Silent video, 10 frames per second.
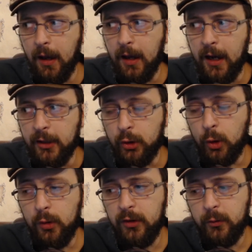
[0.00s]

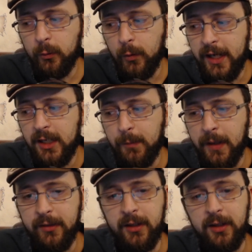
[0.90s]
Tolkien's writing
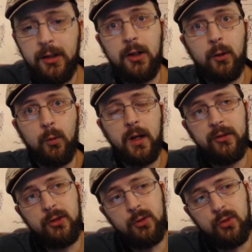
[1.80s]
method
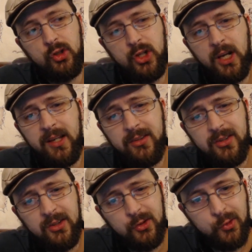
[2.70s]
was to
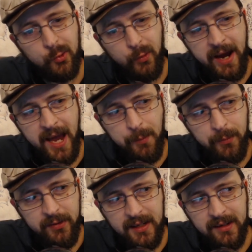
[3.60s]
just grab
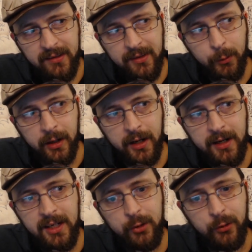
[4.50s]
things that were kind
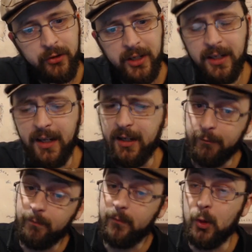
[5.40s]
of interesting, and if
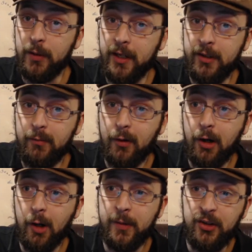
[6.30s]
you play
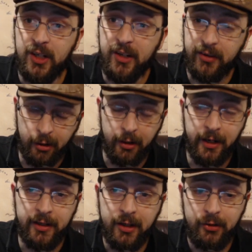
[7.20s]
RPGs and are
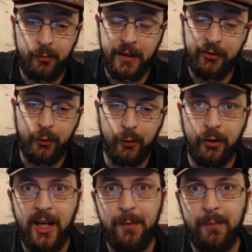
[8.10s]
a dungeon master or
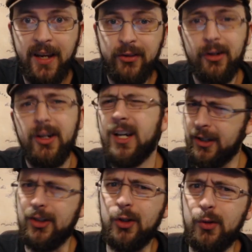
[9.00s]
a game master,
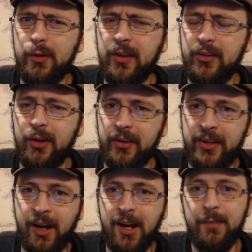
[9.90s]
you do this all the
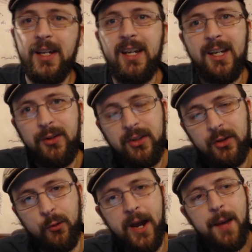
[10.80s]
time. You just
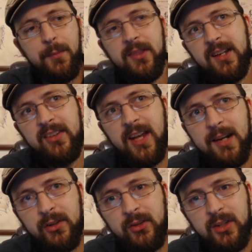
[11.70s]
grab things out
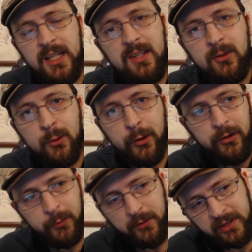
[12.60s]
of any source
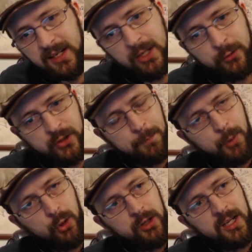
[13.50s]
that was kind of interesting,
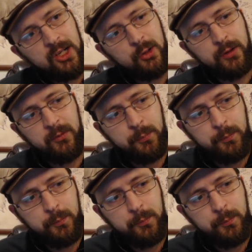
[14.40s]
pull it into his